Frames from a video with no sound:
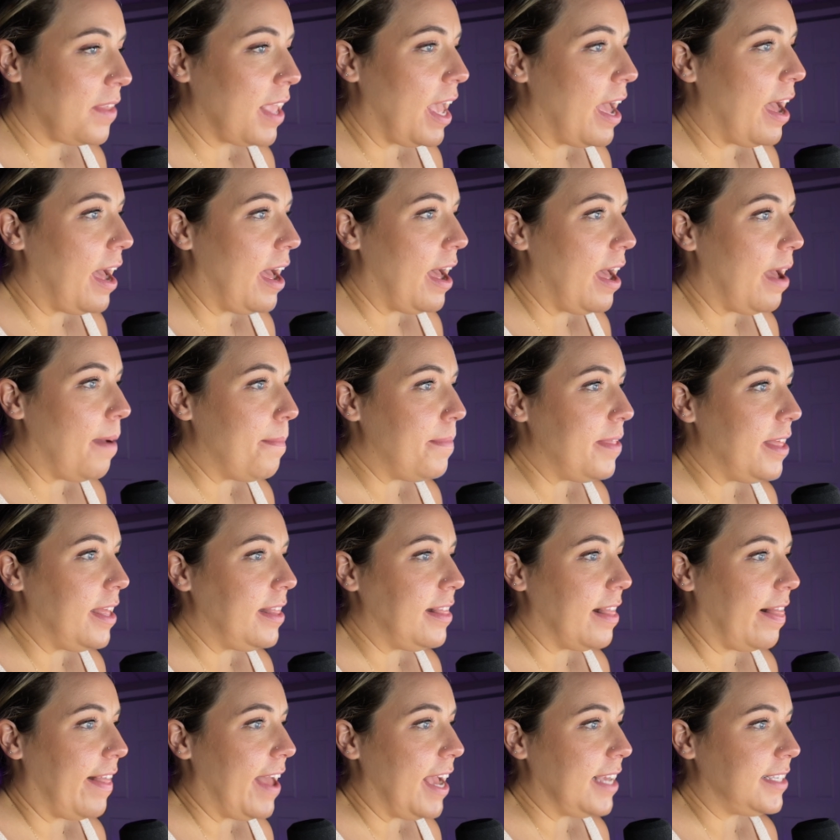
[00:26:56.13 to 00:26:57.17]
and
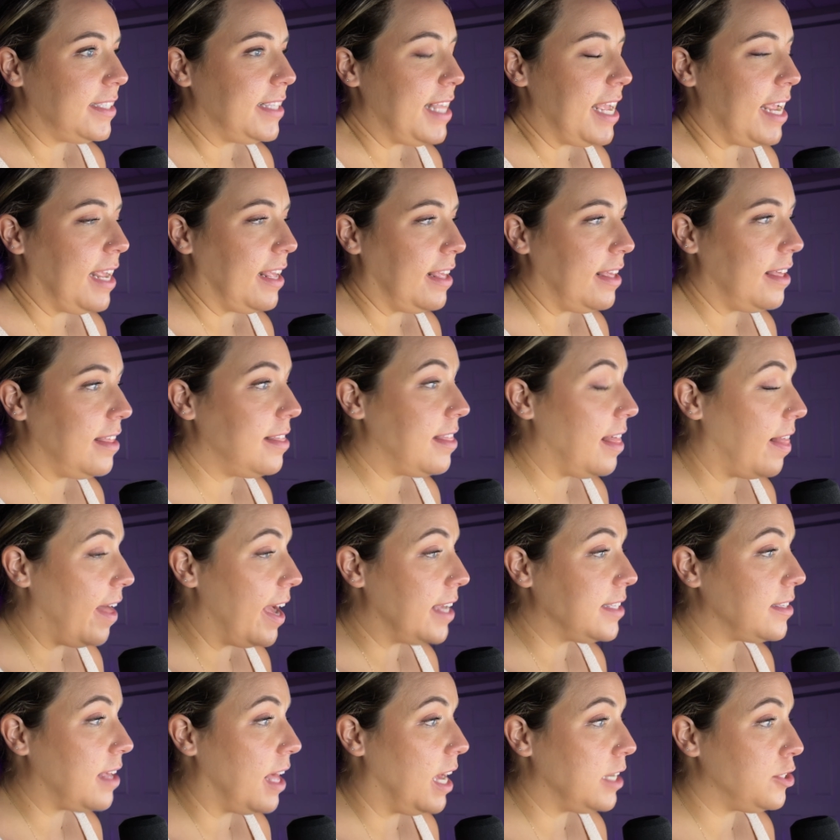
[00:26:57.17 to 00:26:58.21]
the
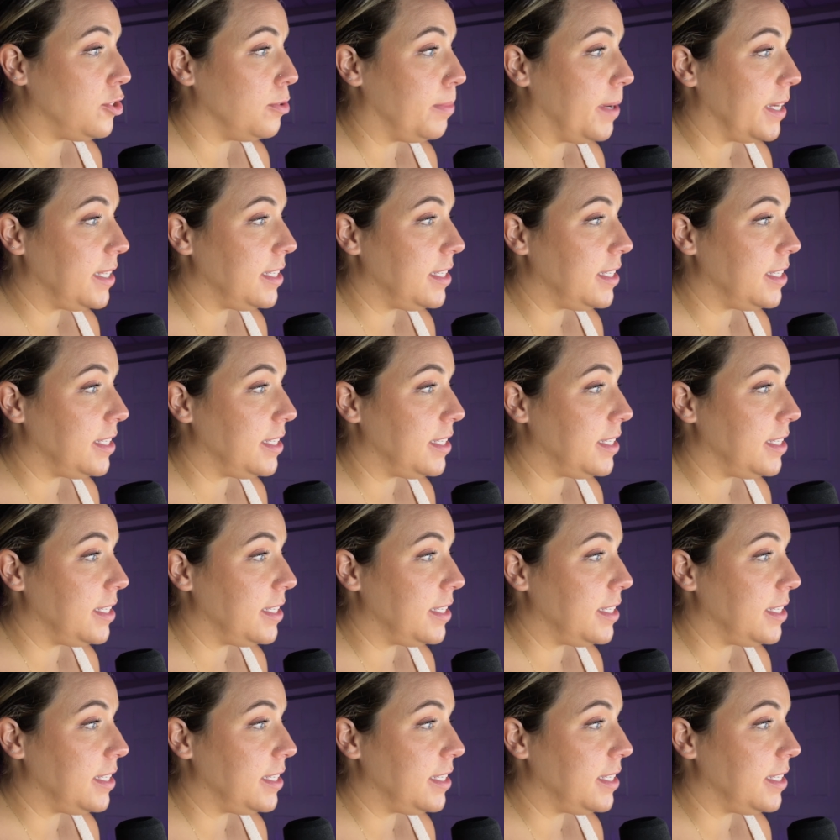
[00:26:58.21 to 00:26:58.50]
last classroom